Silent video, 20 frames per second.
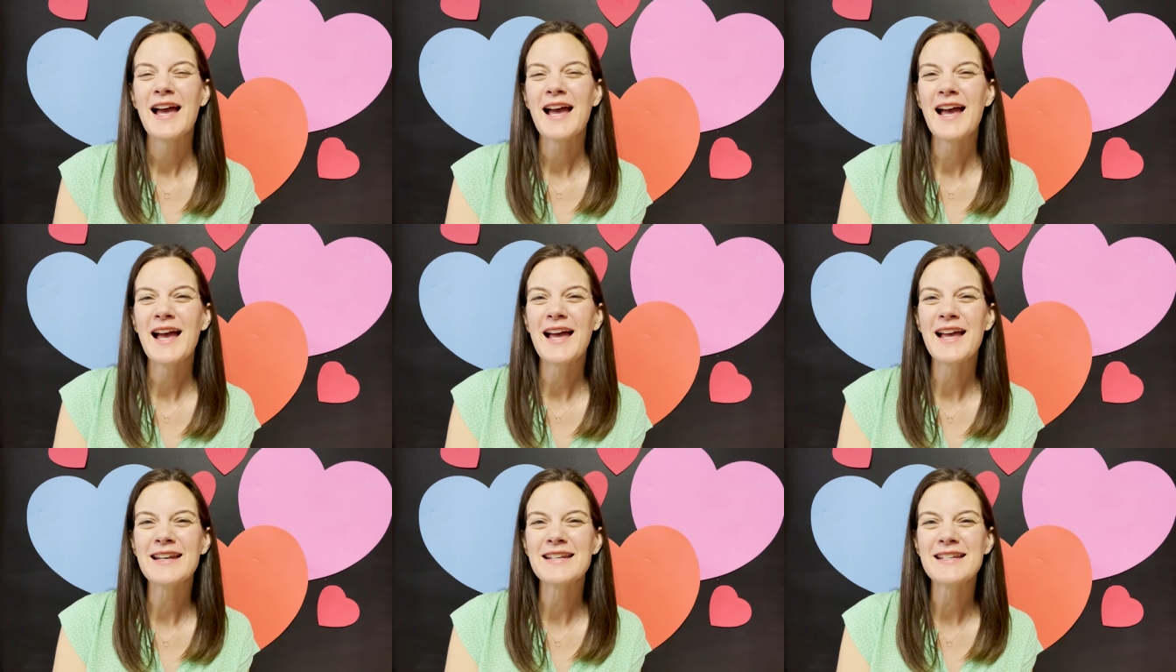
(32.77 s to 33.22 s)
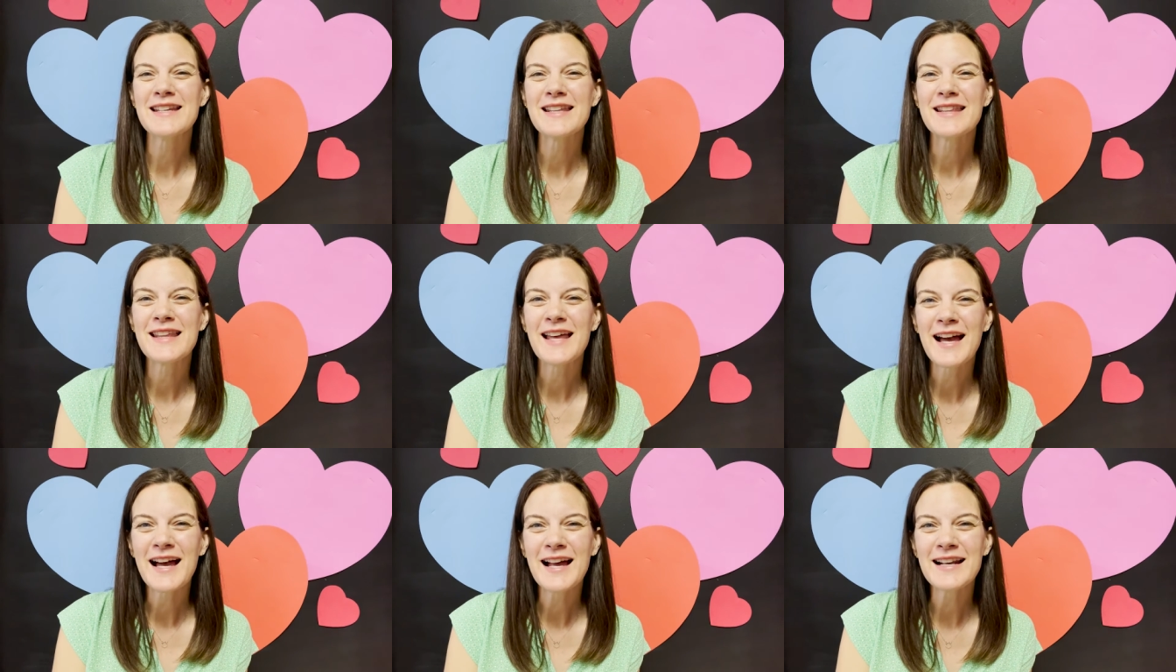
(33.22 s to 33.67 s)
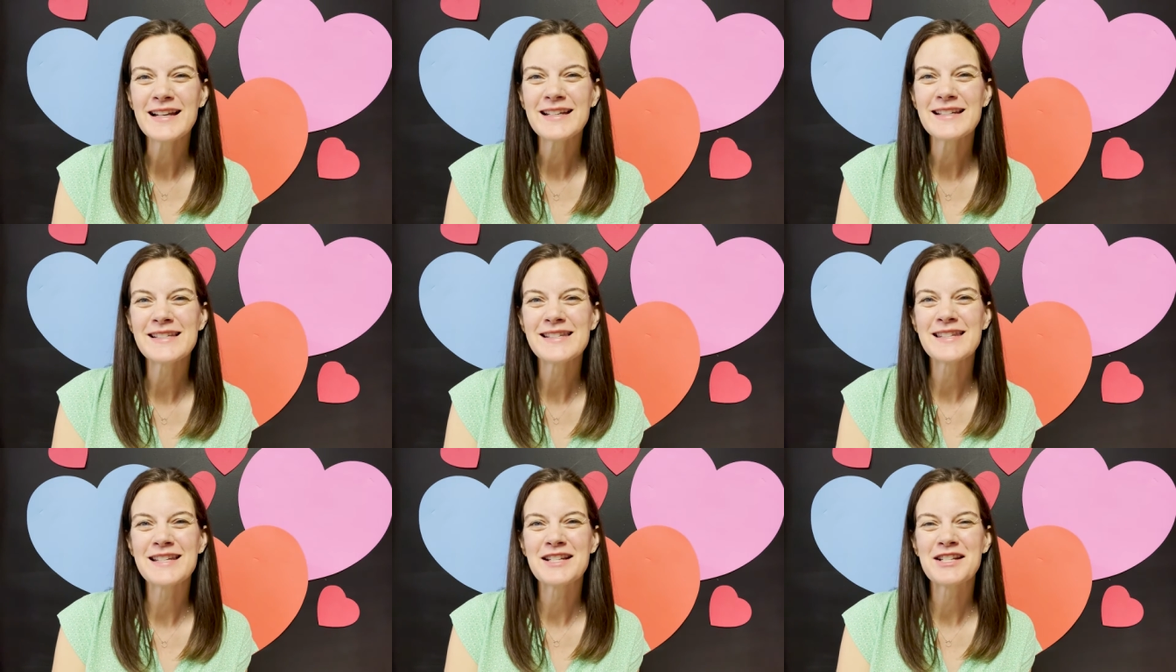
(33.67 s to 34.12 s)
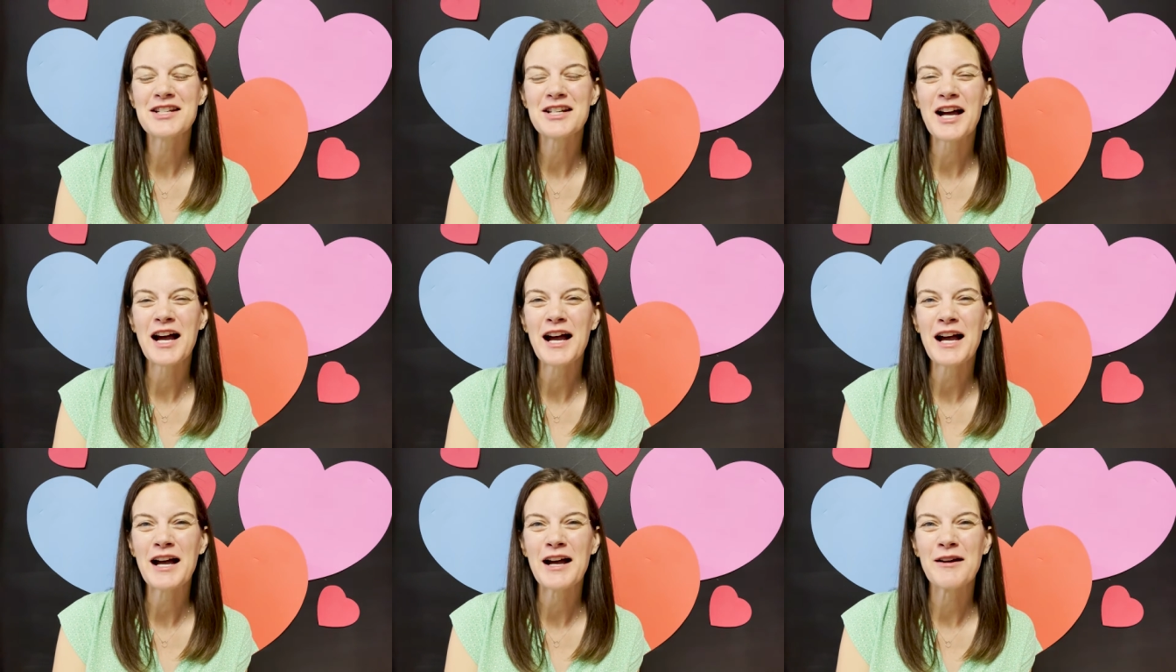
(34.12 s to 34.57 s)
And that is the
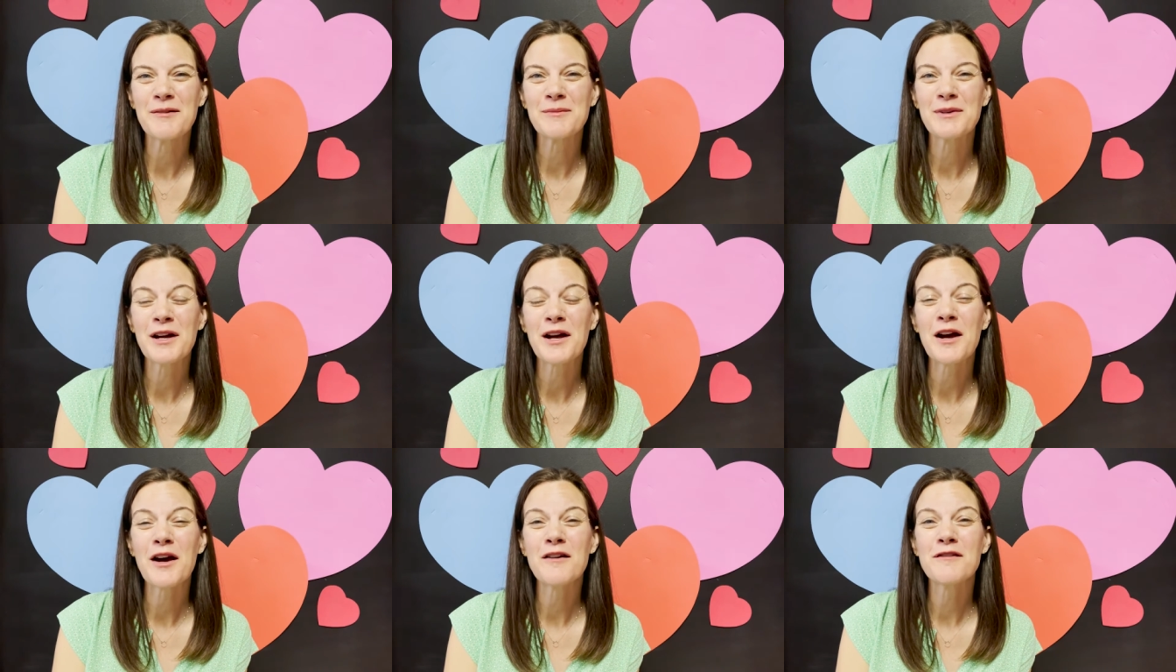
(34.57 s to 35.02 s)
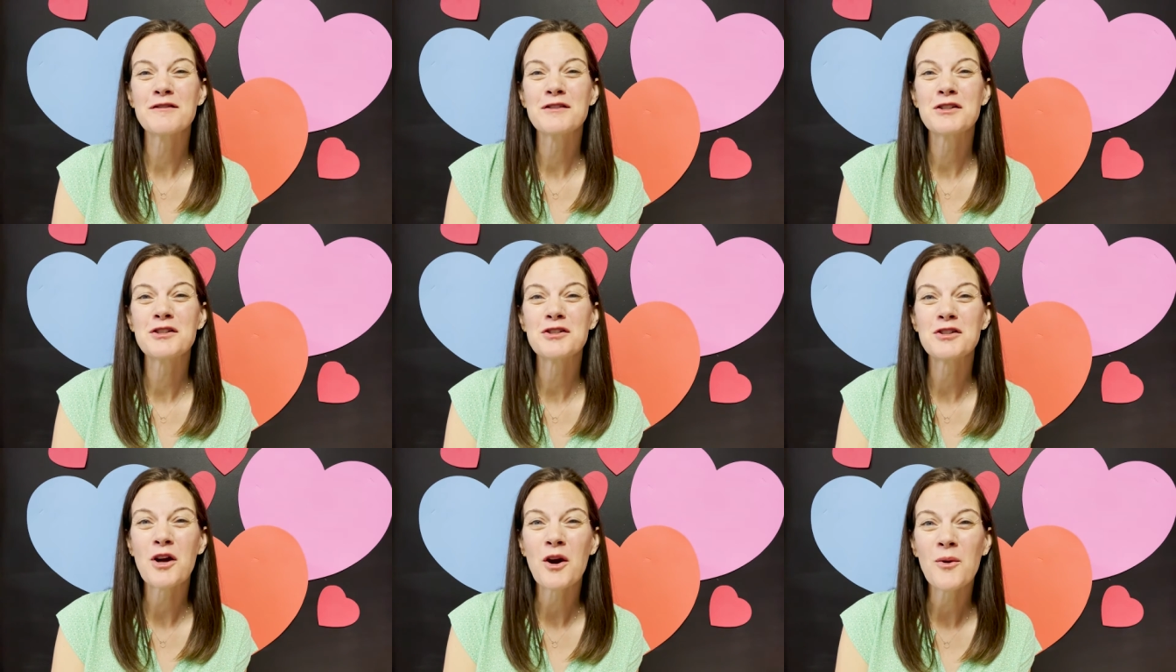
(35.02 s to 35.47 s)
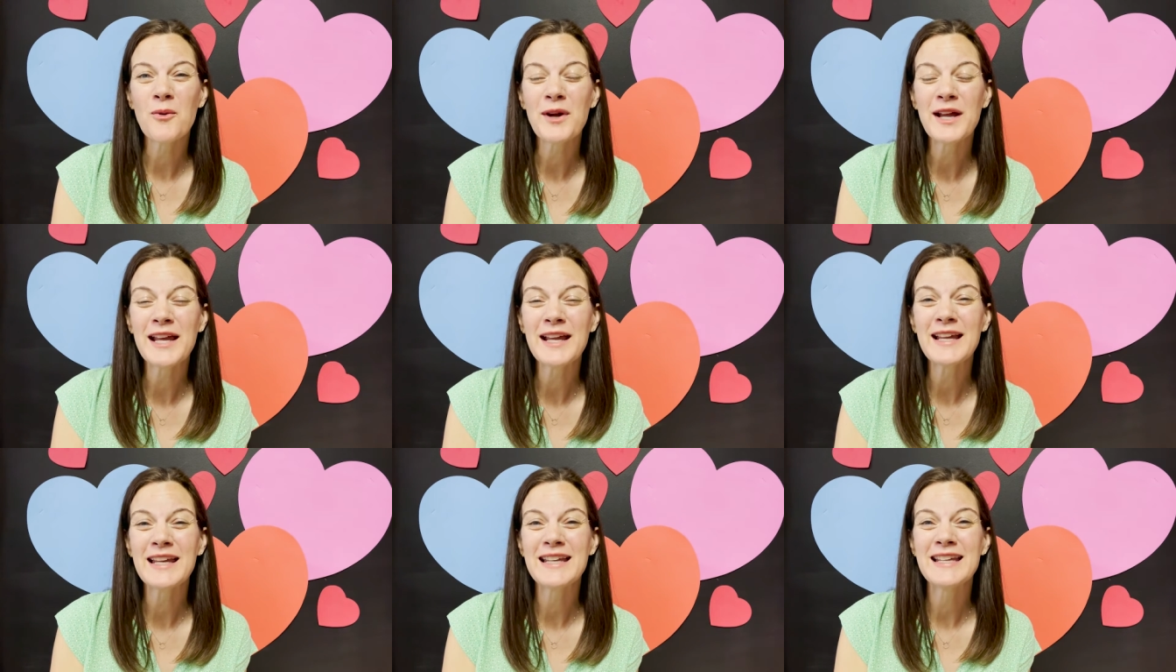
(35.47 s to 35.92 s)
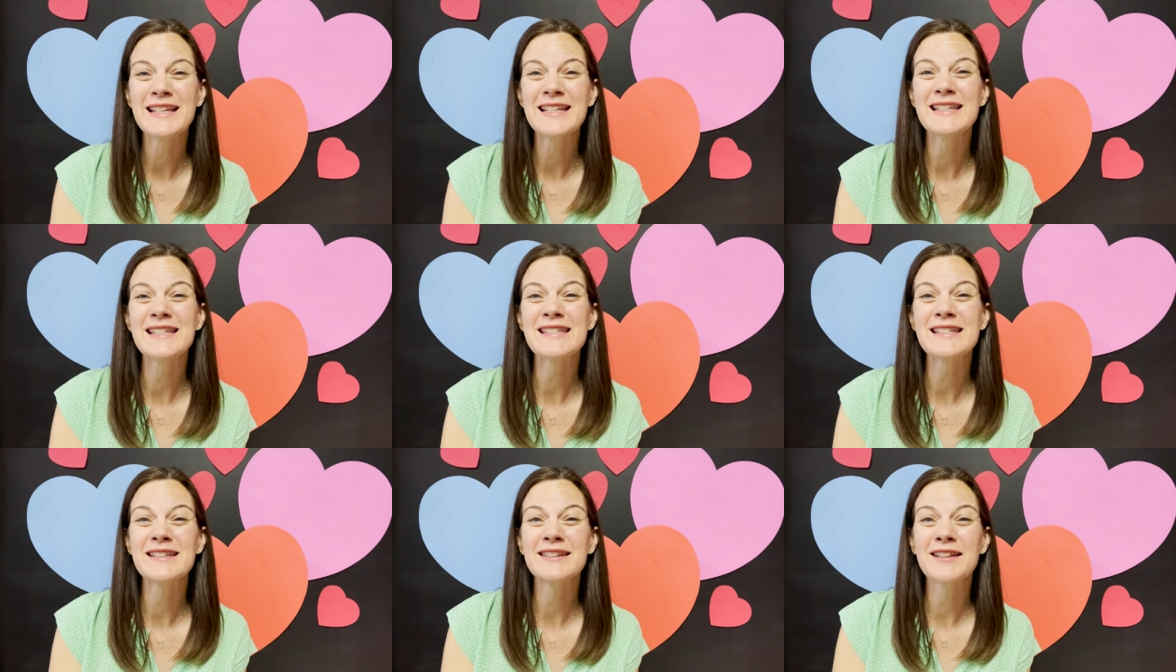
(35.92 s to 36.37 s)
job of showing
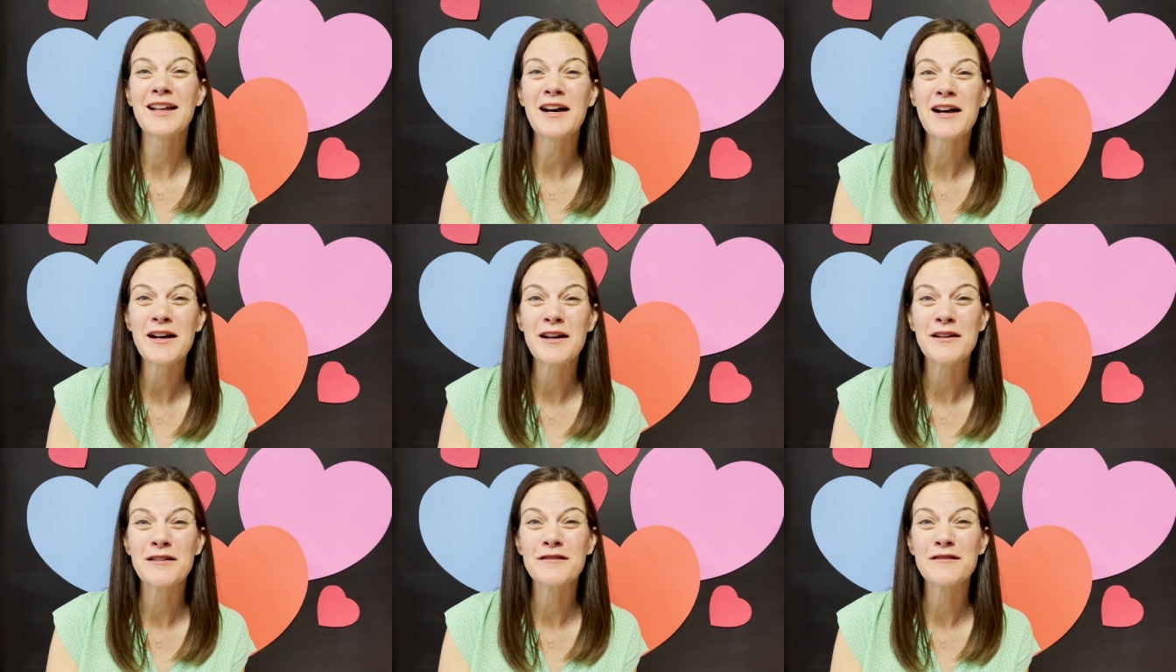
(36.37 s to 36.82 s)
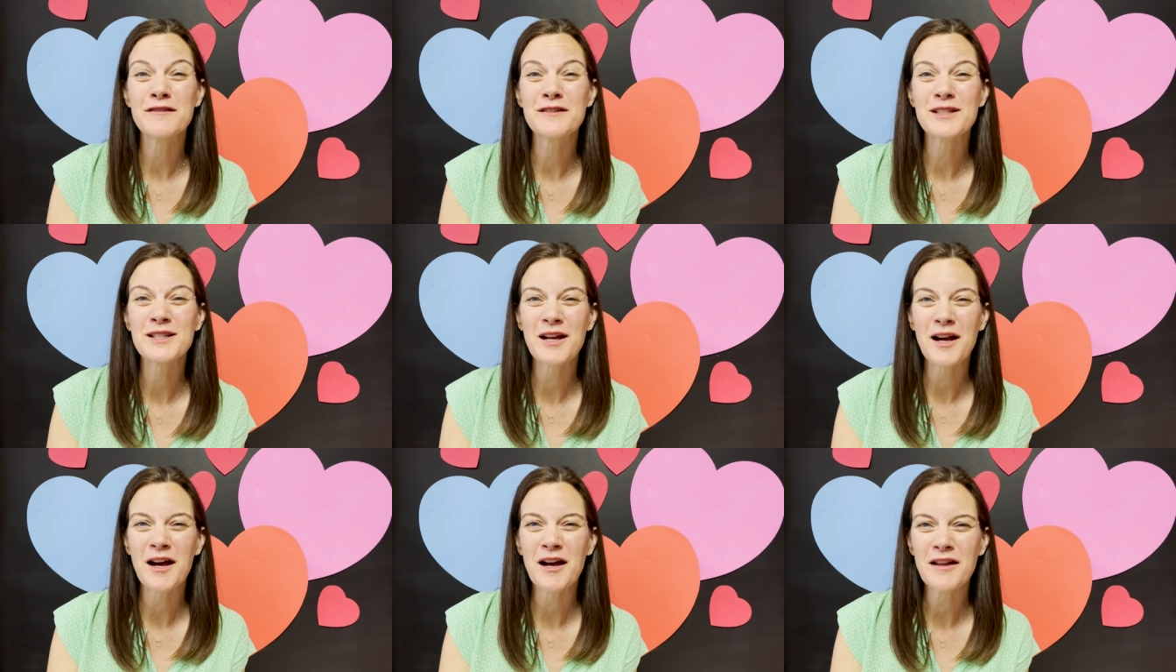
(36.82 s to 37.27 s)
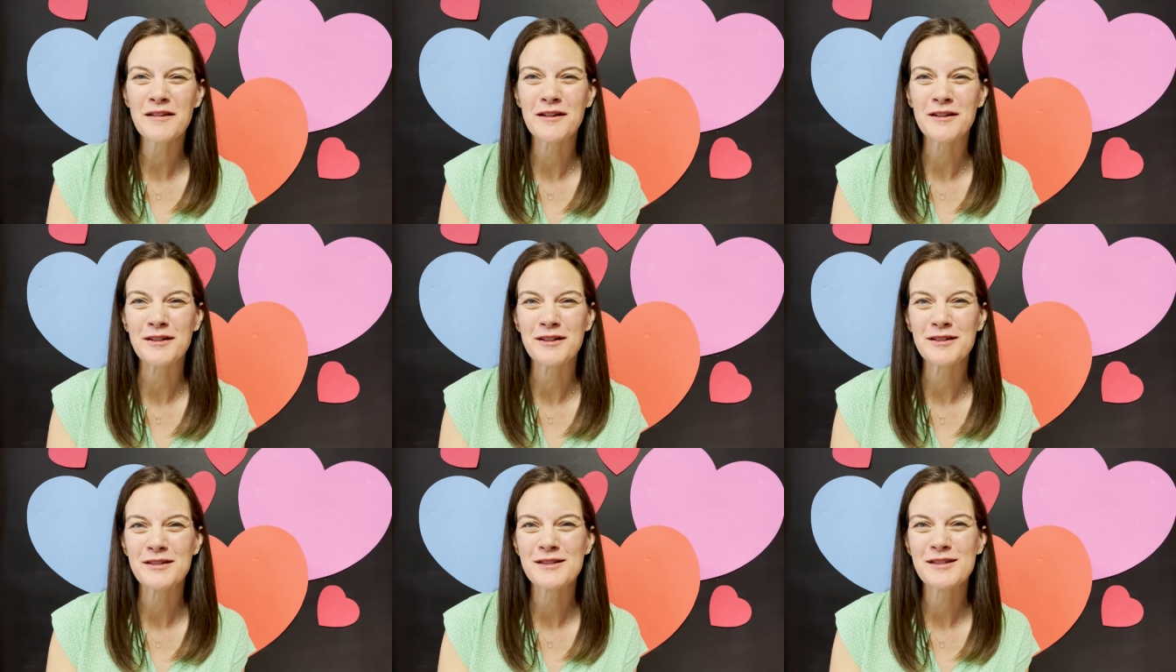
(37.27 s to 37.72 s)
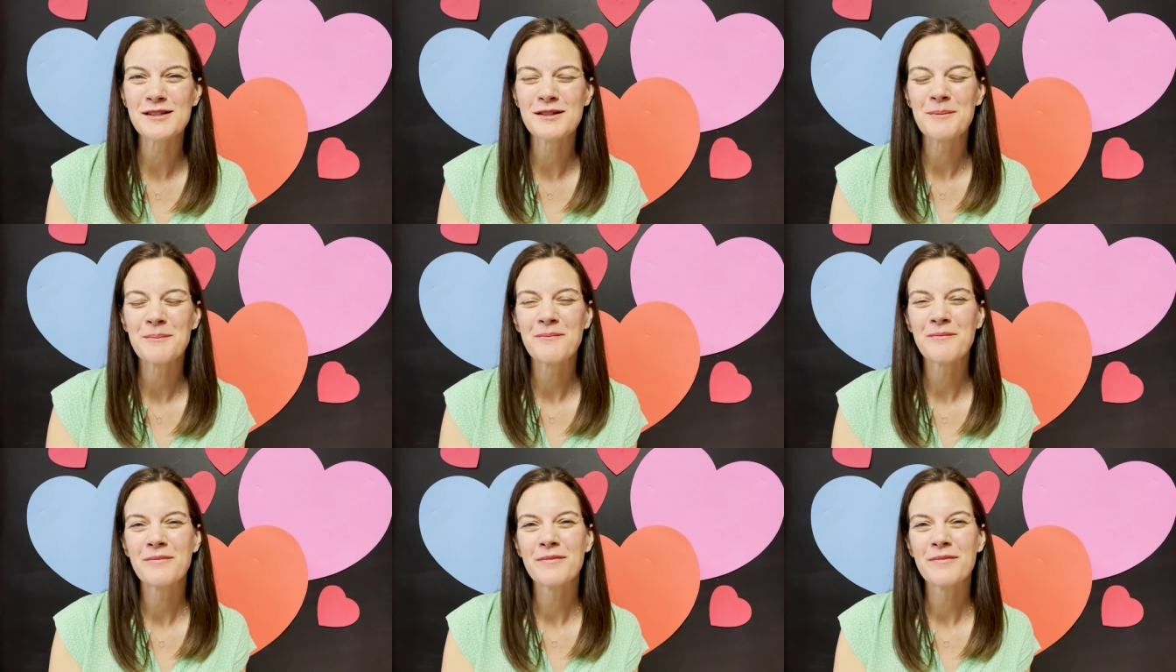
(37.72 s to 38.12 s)
His love to others.